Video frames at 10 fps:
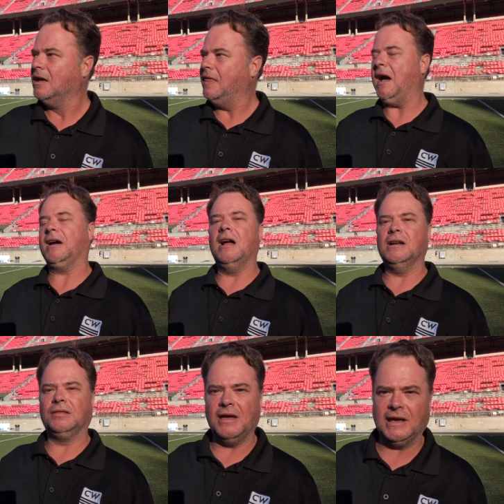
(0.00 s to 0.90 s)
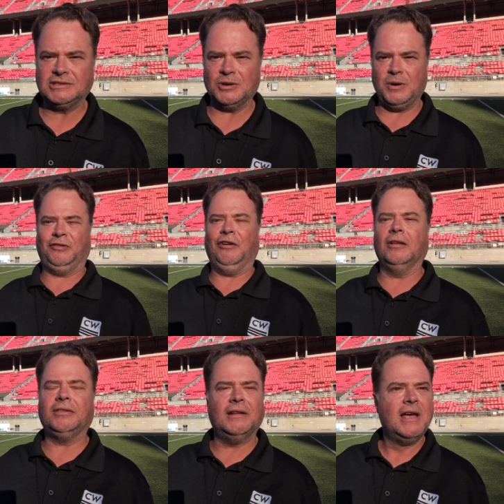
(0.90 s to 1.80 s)
that kind of thing. So he
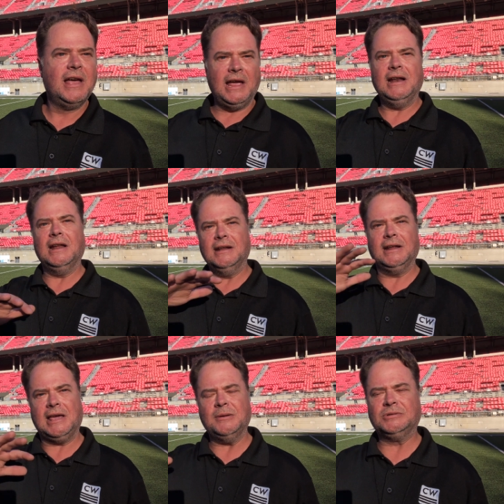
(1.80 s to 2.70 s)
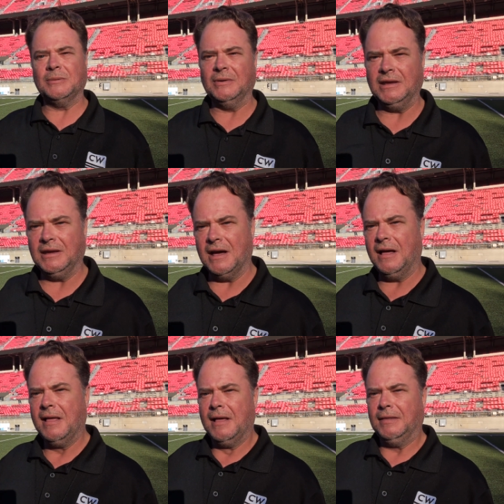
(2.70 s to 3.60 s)
felt that he needed to keep some of the
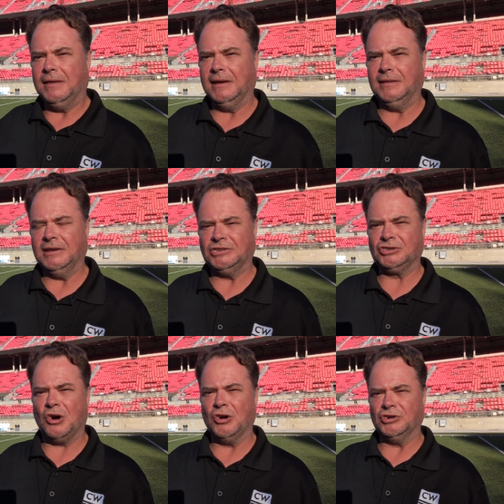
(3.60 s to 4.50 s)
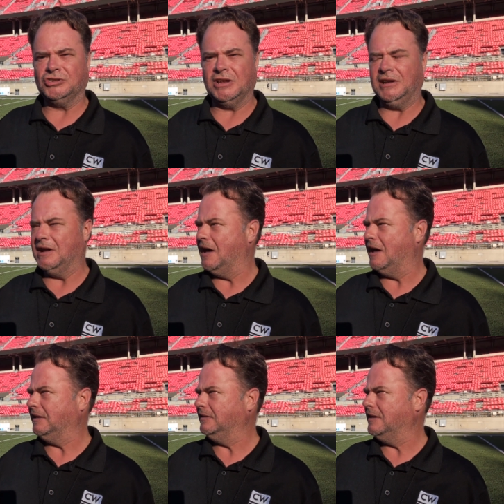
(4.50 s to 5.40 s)
starters
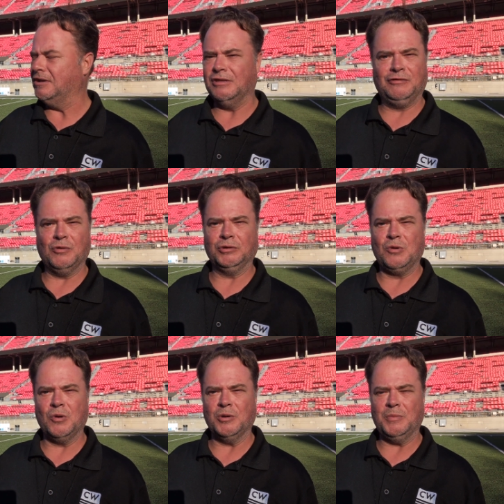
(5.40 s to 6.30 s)
into the fourth quarter.